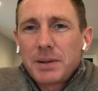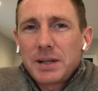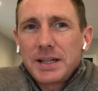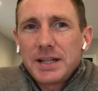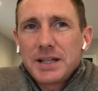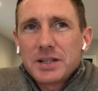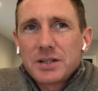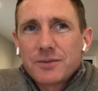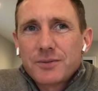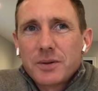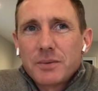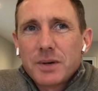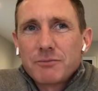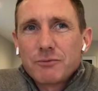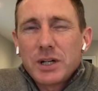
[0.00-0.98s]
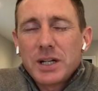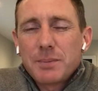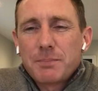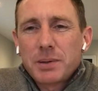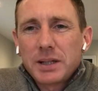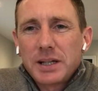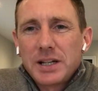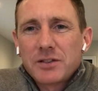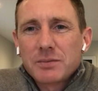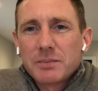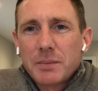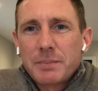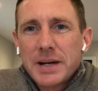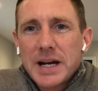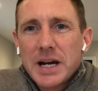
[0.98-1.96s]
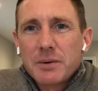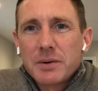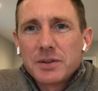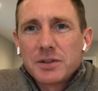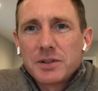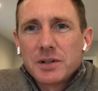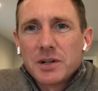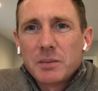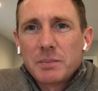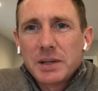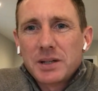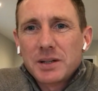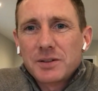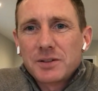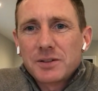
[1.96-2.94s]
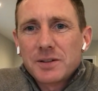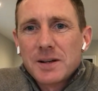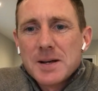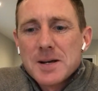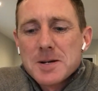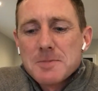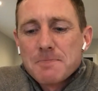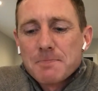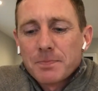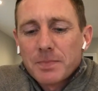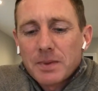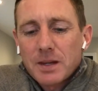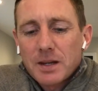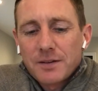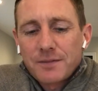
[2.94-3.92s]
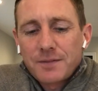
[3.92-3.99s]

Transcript: really pleased for my parents. You know, because I